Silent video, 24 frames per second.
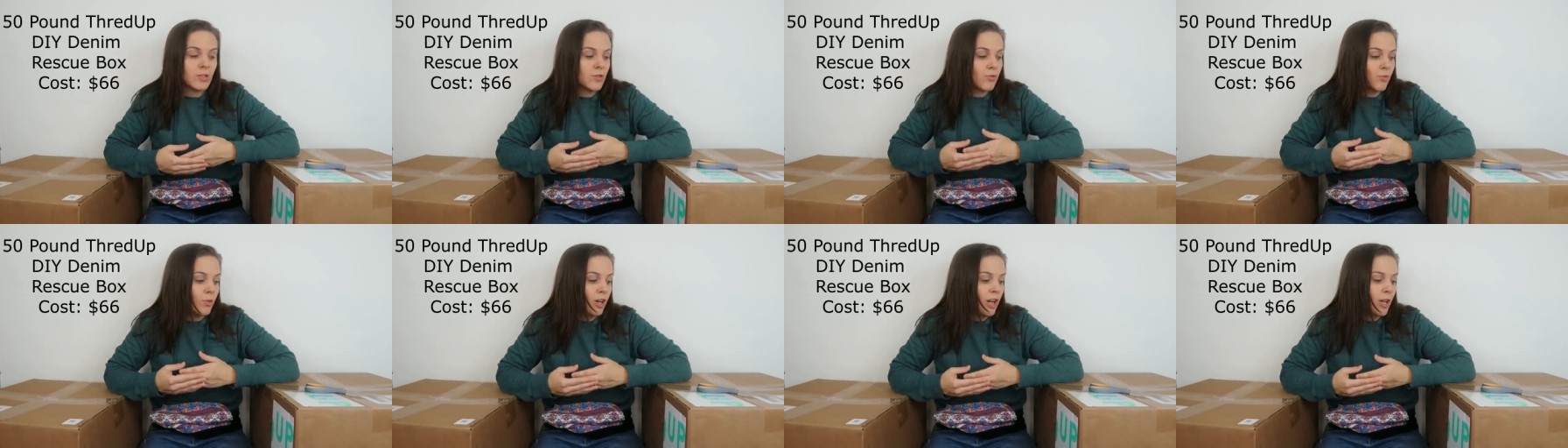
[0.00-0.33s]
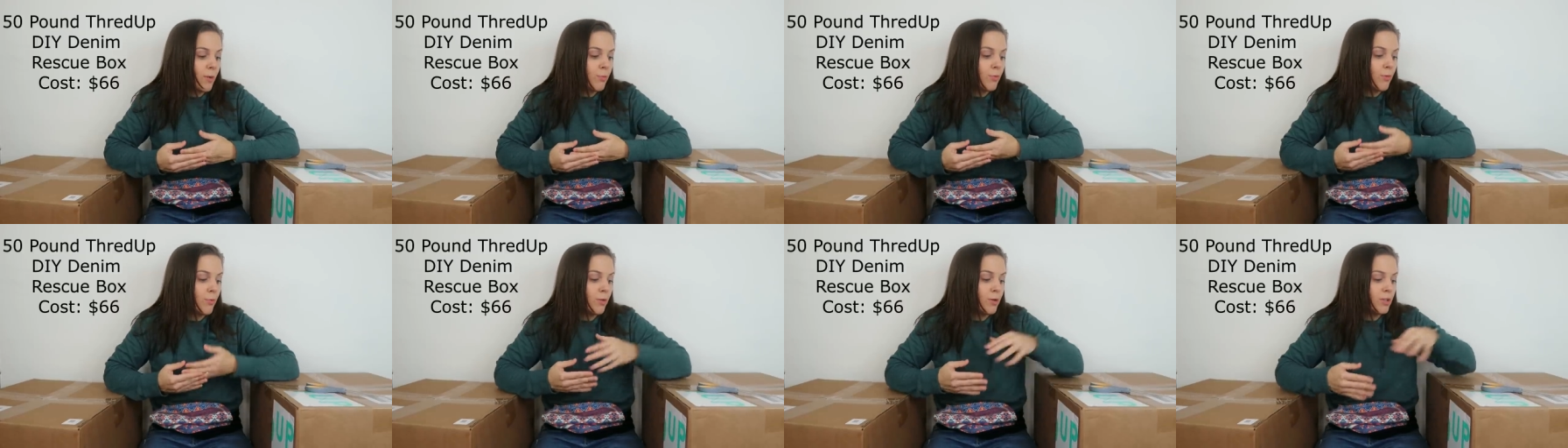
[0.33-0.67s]

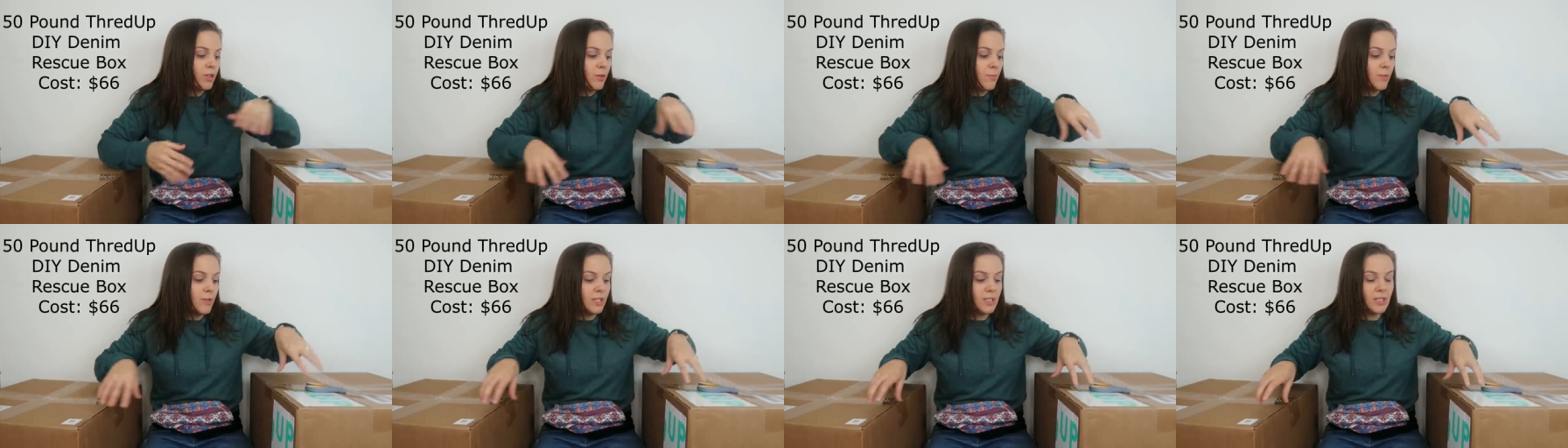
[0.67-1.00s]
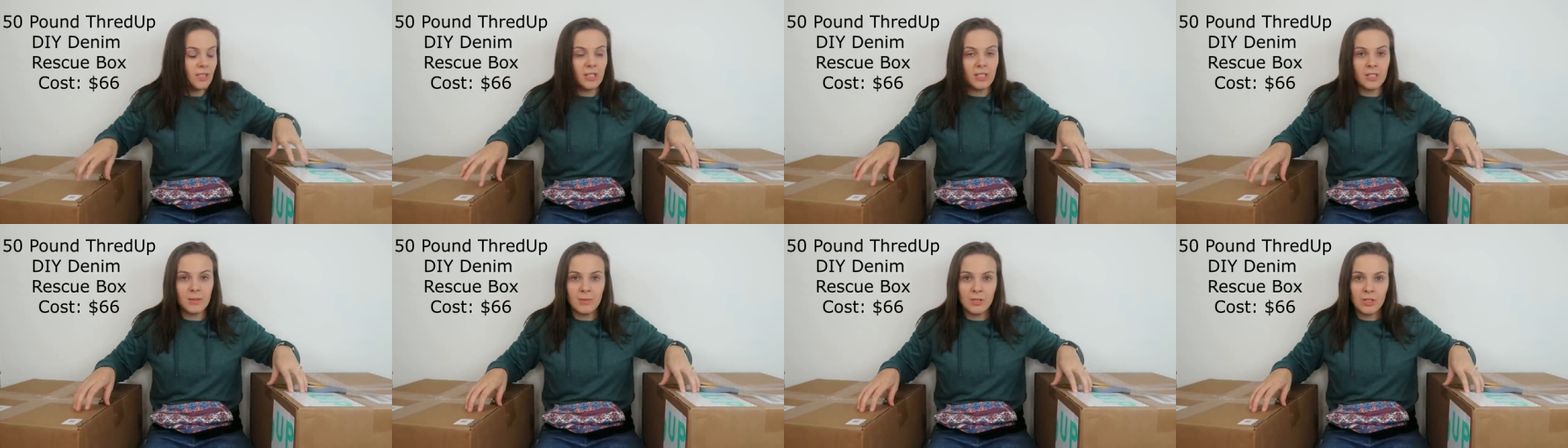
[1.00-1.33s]
ThredUp will put them into
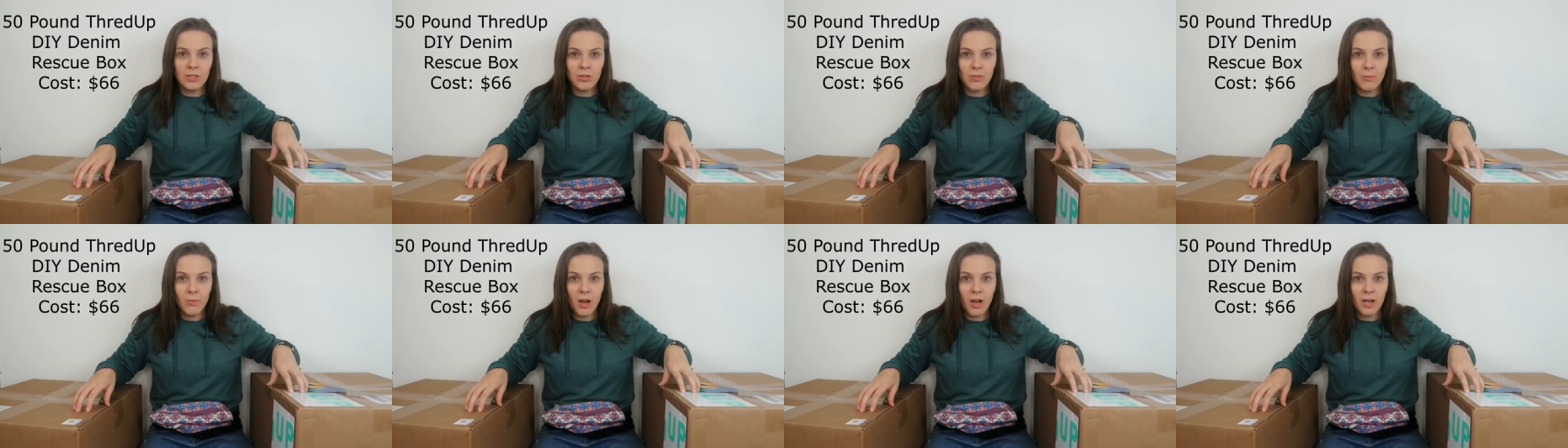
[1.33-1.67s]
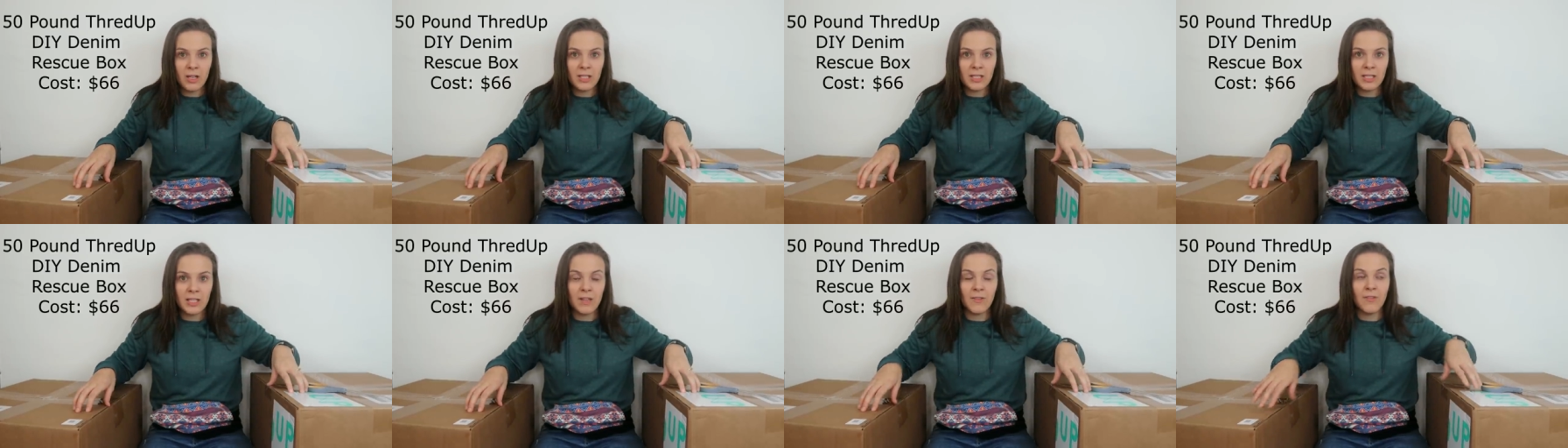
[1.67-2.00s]
these mystery
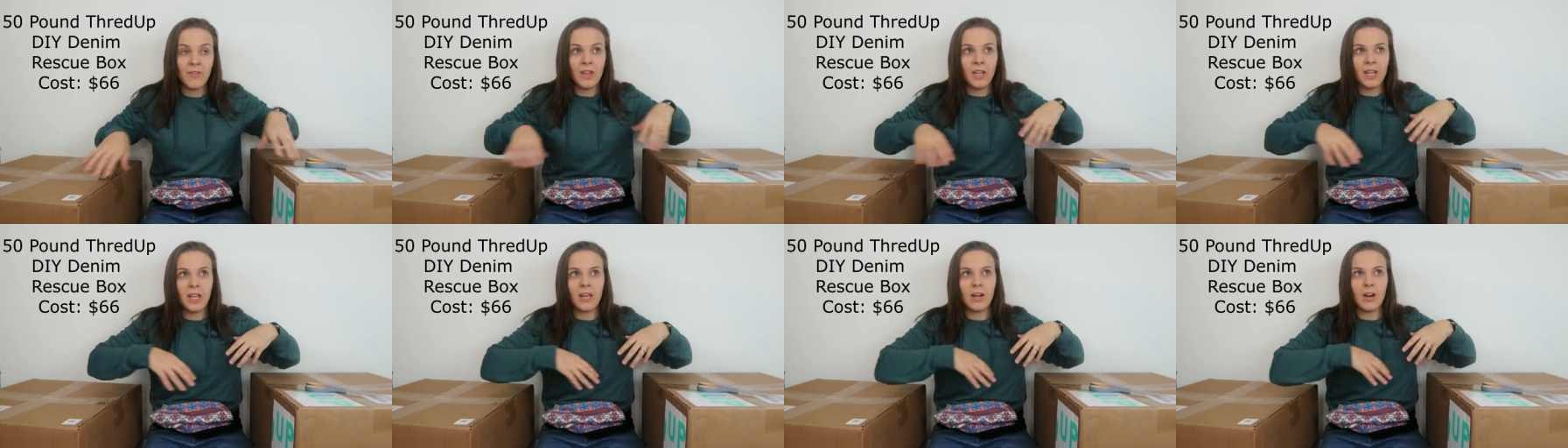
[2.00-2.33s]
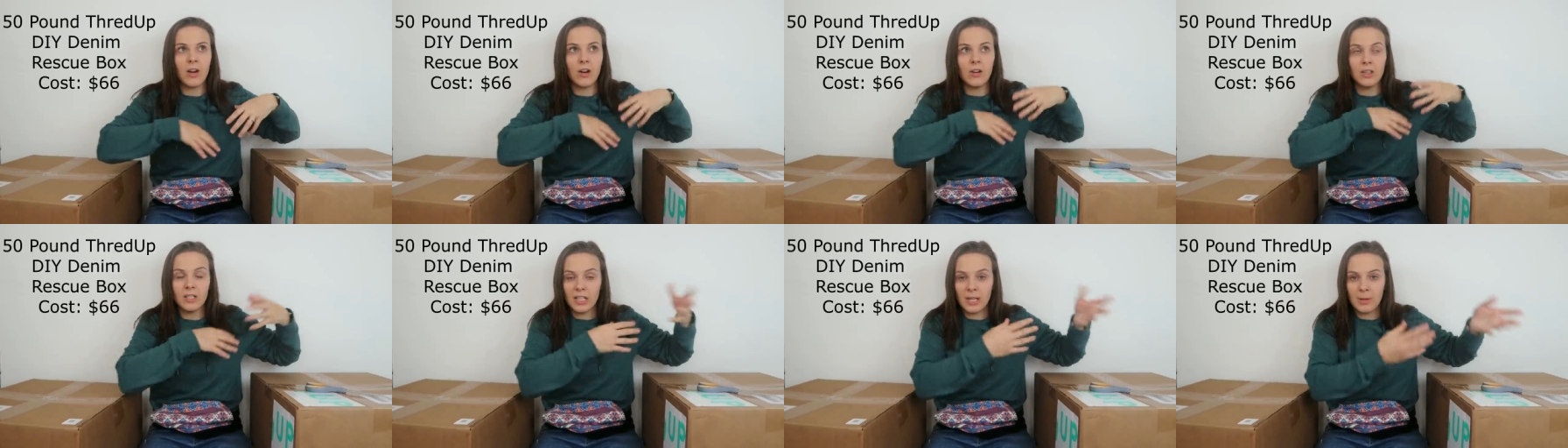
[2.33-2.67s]
boxes if they
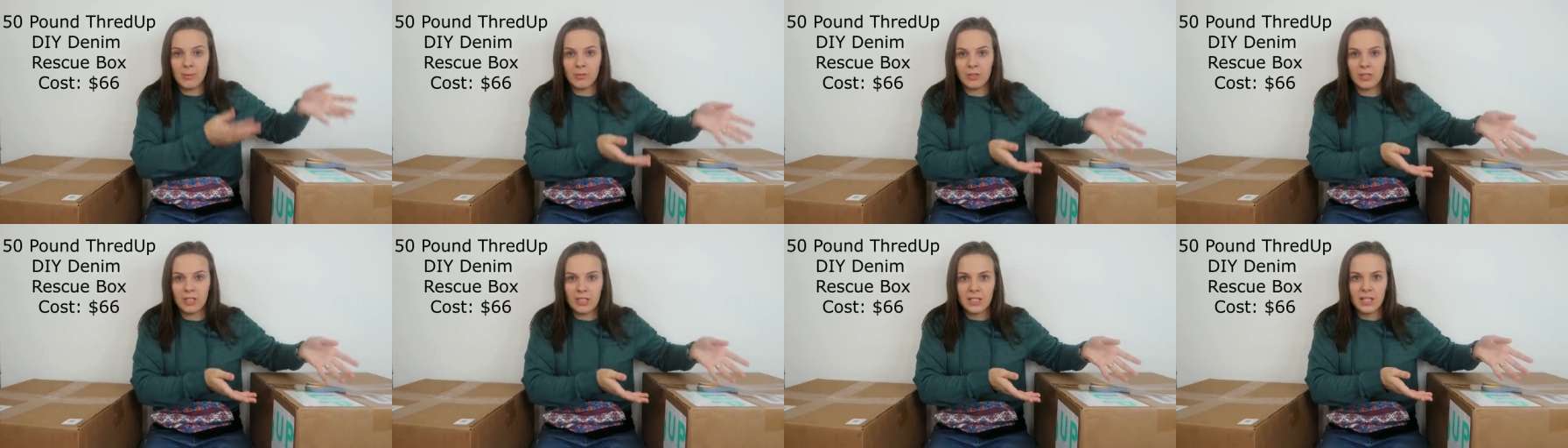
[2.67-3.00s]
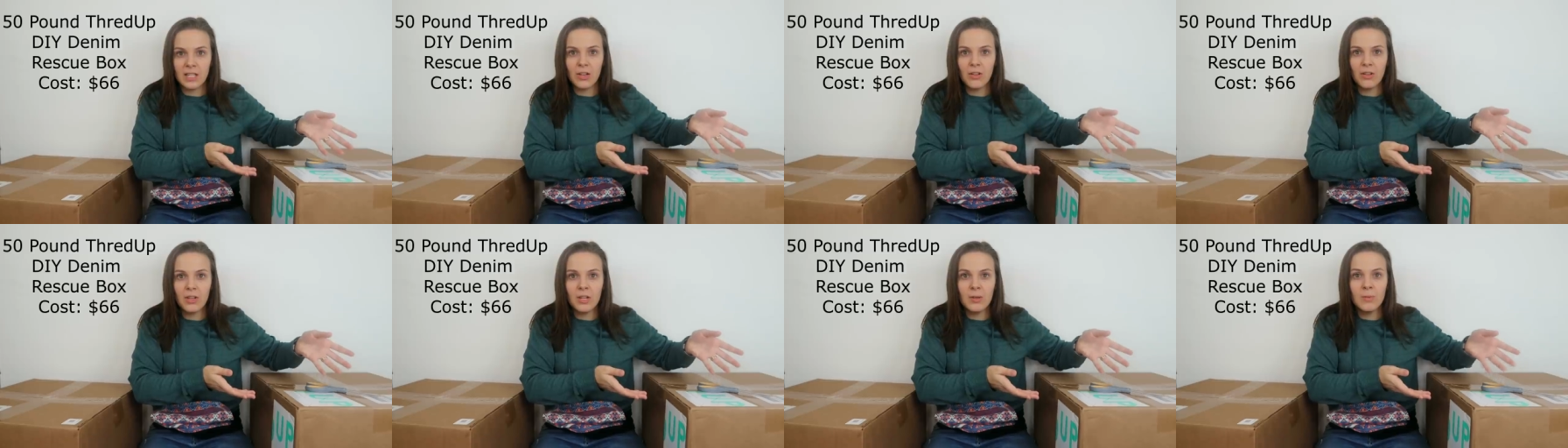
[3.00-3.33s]
aren't able to
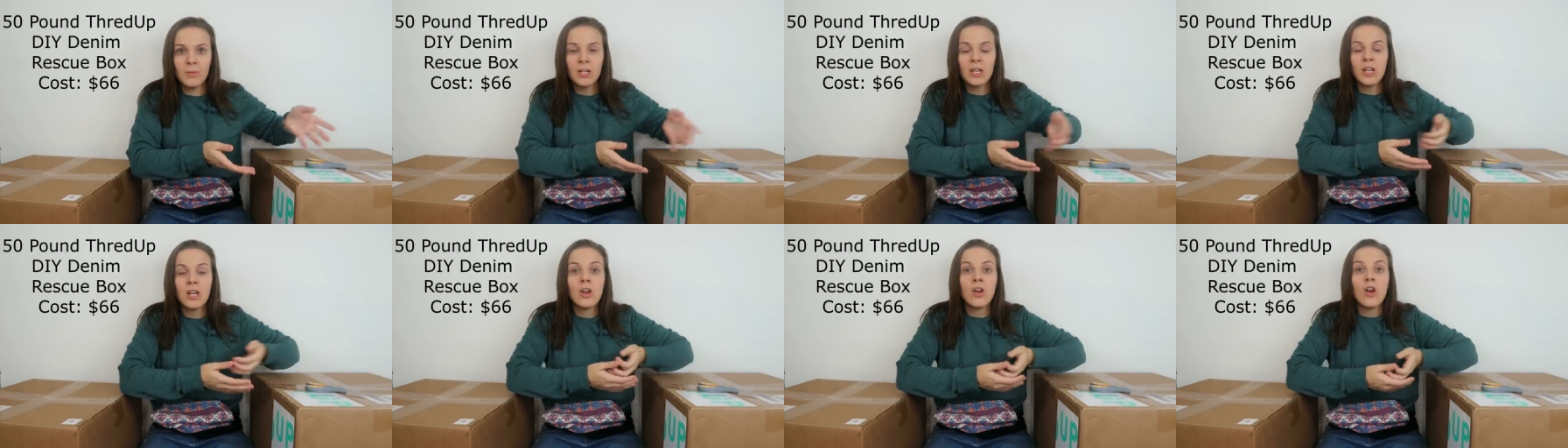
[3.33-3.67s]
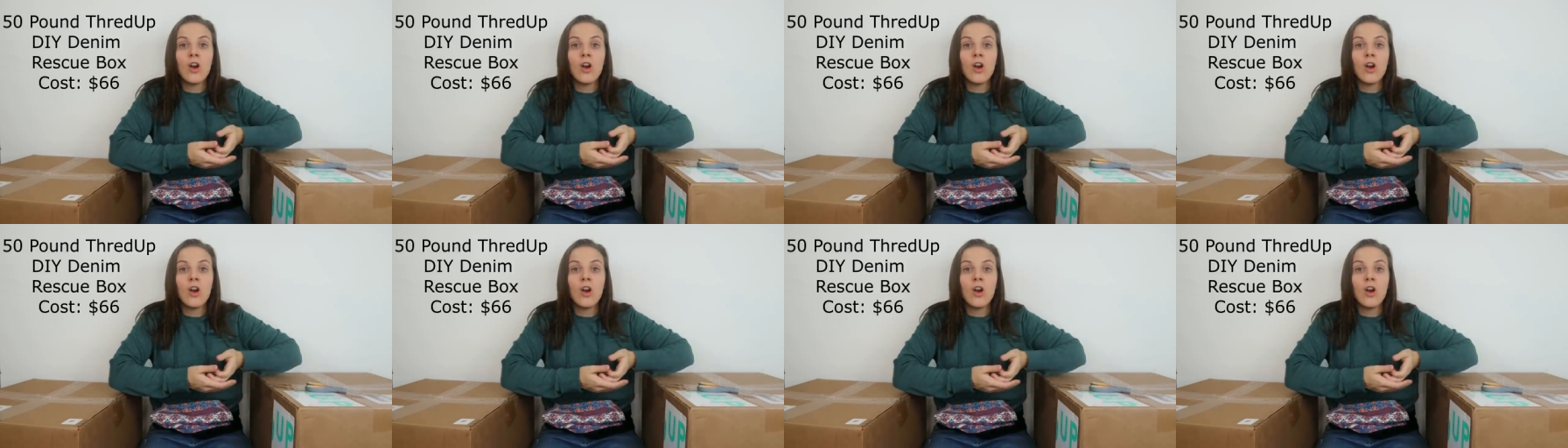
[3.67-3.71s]
sell them.